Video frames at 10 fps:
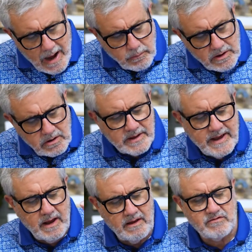I will
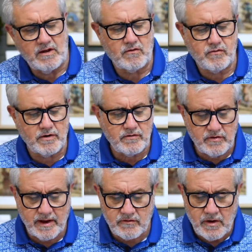cling, he says, verse
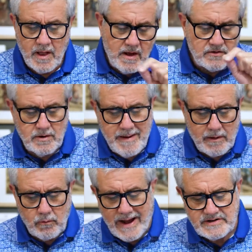6, to my
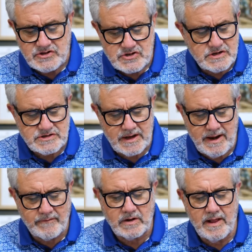righteousness and
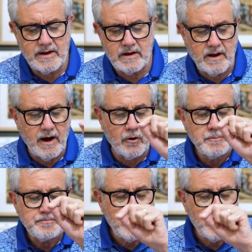never let it go.